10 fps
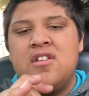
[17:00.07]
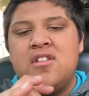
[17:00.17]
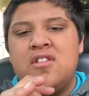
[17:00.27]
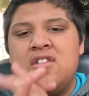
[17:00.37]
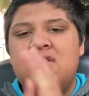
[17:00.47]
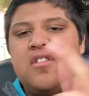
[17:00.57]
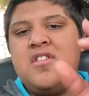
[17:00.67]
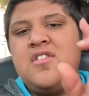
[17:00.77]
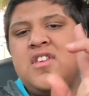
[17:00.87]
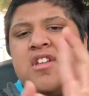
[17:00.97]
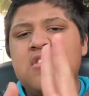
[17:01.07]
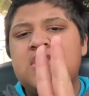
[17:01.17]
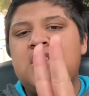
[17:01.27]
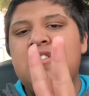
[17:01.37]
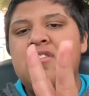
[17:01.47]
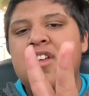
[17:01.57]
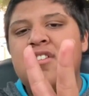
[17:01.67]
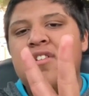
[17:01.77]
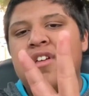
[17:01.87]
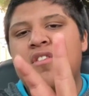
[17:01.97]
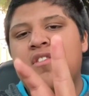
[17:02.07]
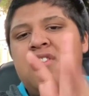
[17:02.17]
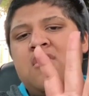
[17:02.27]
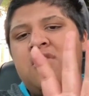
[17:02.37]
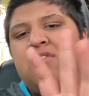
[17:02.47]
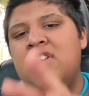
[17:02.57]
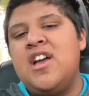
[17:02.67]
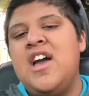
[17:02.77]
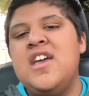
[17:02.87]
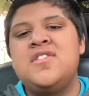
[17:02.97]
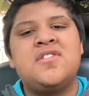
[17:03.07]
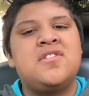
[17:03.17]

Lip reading: So you see, there were two or three guys